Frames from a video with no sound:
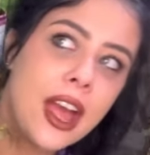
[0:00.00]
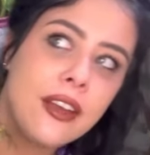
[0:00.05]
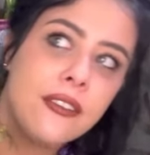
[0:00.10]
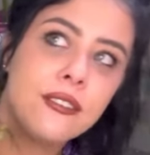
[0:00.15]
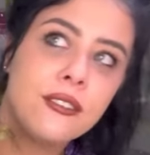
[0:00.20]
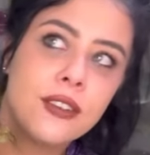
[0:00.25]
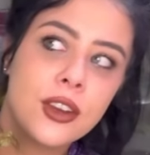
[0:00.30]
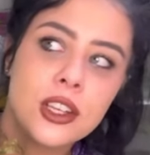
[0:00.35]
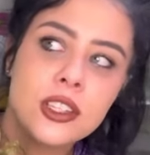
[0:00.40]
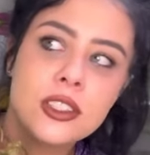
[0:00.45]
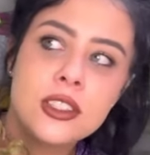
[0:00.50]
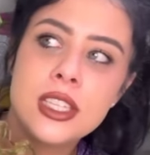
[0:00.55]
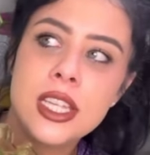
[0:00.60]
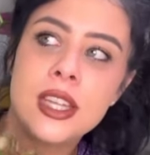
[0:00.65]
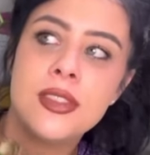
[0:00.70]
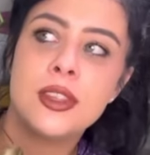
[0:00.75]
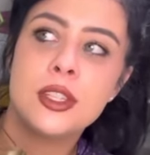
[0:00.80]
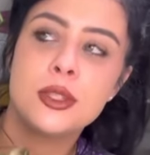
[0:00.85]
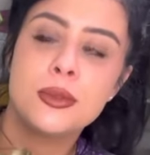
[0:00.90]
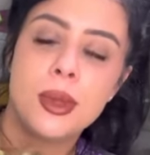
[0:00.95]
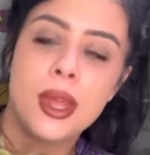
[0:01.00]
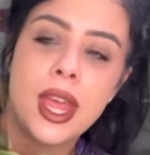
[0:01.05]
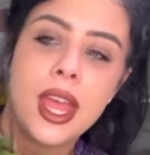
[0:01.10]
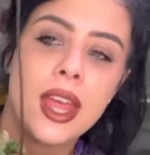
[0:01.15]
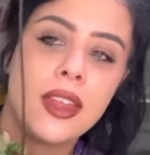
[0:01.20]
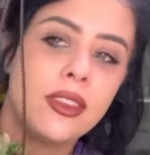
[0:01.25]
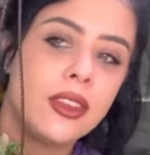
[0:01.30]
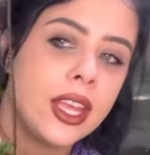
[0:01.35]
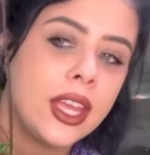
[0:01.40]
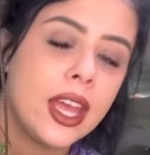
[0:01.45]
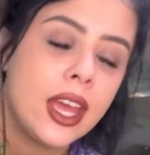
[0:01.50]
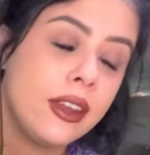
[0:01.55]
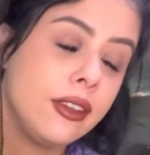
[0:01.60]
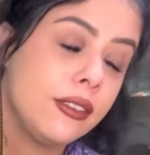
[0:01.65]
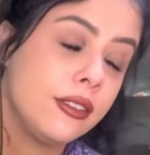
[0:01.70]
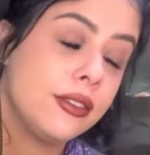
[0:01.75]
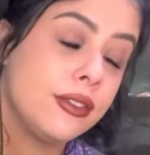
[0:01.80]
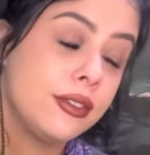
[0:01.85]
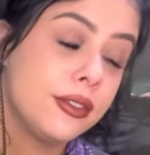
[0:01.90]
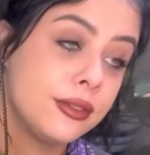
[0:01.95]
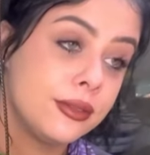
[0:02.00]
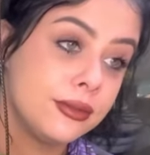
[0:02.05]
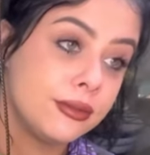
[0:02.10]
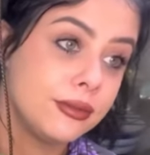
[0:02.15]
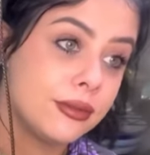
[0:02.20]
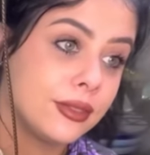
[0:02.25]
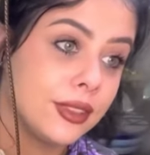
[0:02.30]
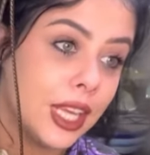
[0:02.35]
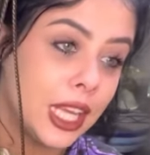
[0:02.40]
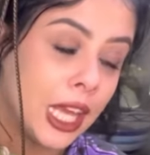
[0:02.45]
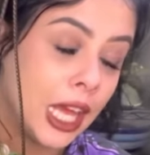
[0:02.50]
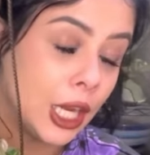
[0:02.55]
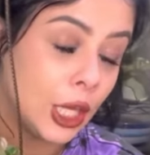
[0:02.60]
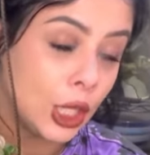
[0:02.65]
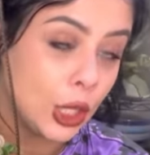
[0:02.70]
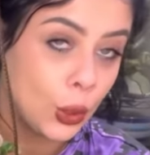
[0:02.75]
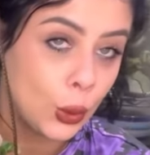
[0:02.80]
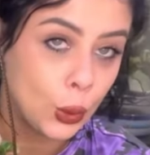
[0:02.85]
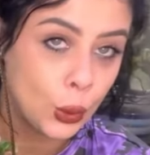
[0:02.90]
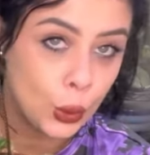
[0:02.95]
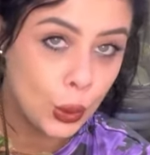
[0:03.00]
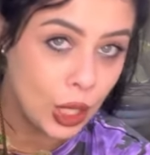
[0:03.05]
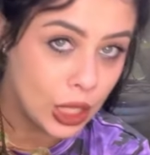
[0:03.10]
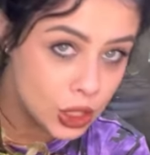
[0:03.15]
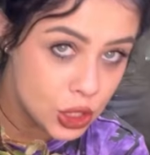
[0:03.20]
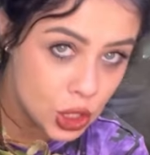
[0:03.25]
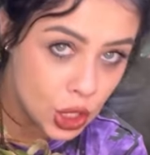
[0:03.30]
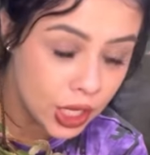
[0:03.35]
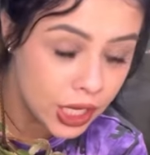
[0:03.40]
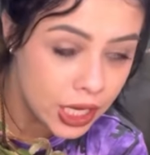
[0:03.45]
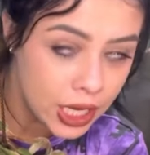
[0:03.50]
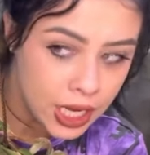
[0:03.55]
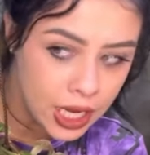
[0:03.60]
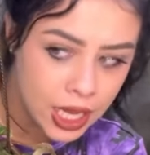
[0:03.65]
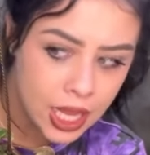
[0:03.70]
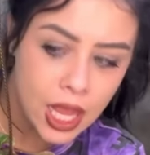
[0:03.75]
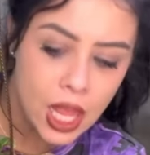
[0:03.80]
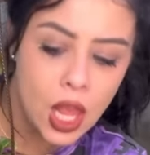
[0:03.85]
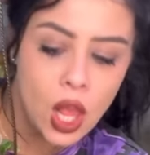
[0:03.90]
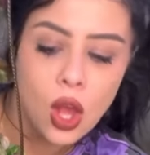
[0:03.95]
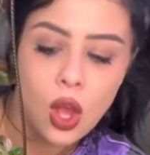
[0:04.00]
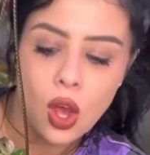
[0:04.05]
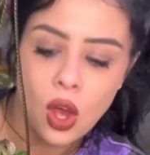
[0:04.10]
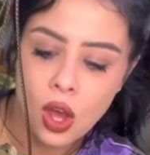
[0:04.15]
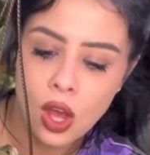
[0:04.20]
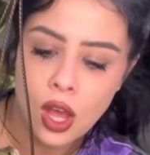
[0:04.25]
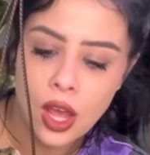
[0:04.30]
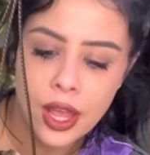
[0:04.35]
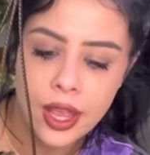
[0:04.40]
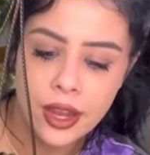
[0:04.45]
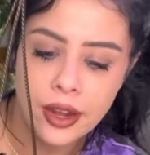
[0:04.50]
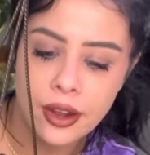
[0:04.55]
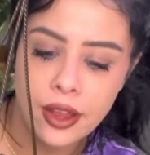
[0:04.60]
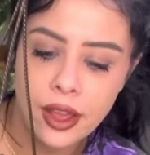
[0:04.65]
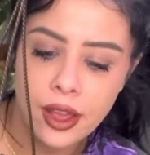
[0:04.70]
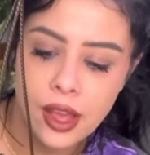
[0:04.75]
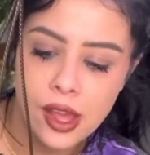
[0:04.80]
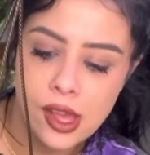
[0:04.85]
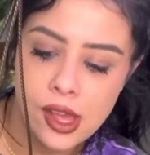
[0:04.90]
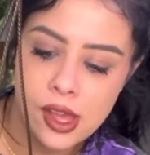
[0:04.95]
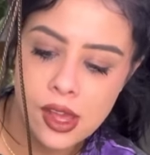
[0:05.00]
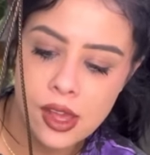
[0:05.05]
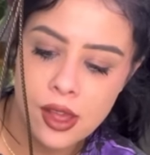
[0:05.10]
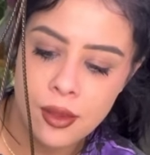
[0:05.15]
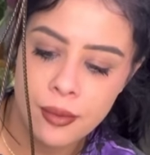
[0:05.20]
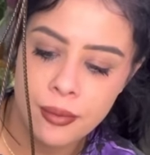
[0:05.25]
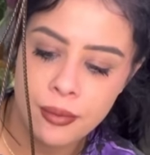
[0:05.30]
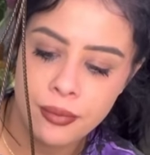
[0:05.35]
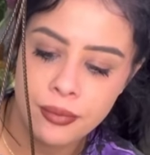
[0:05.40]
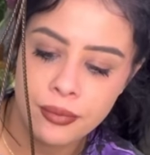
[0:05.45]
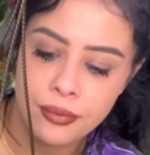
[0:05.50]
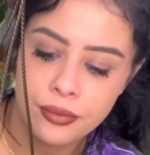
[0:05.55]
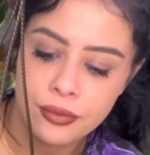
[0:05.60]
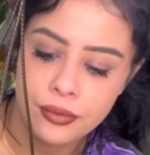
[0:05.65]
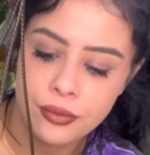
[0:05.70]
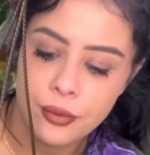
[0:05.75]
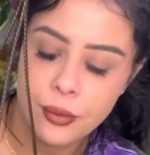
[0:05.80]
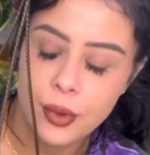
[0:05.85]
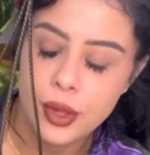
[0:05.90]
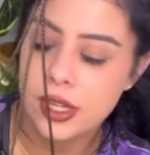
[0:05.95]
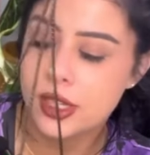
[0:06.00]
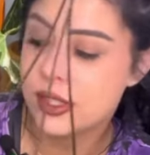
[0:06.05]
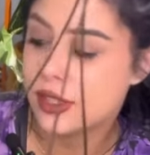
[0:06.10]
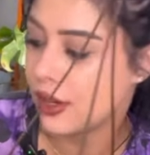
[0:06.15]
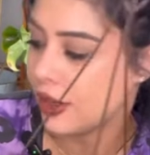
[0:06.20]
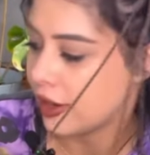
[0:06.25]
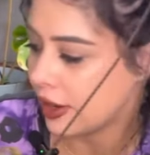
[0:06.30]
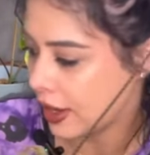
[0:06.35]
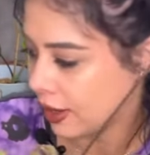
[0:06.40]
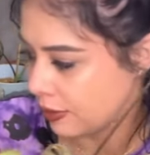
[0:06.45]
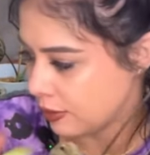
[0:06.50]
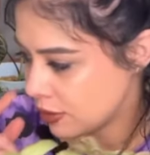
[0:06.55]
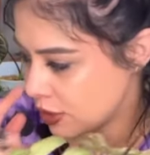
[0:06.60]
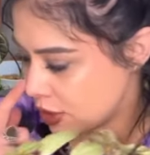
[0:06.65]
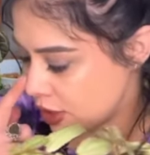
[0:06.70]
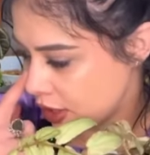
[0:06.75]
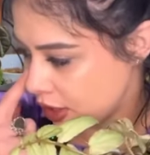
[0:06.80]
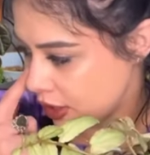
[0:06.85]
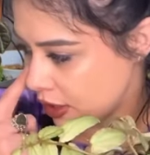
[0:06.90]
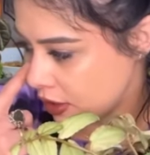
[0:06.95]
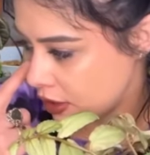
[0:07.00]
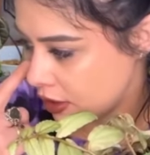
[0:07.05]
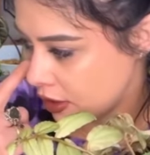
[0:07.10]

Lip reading: I first seen this plant and like kind of got a little crush on it on, what is her name? Shit.